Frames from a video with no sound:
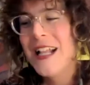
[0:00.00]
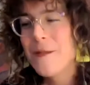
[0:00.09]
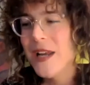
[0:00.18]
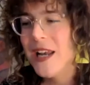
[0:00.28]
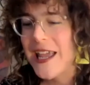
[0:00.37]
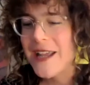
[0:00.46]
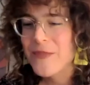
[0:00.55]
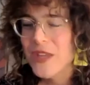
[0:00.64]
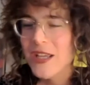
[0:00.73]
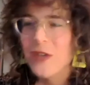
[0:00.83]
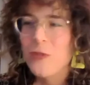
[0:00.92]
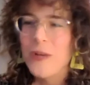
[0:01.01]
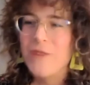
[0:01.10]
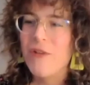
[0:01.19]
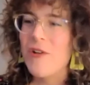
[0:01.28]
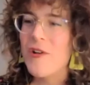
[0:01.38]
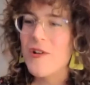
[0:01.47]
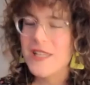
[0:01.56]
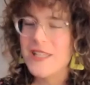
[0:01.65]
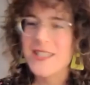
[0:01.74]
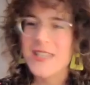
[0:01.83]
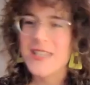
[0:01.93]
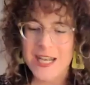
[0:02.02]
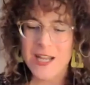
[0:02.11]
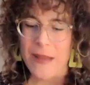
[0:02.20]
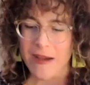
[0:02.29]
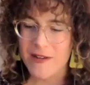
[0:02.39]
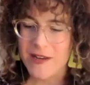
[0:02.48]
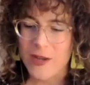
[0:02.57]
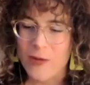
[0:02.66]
But like when Roanoke is thinking about like,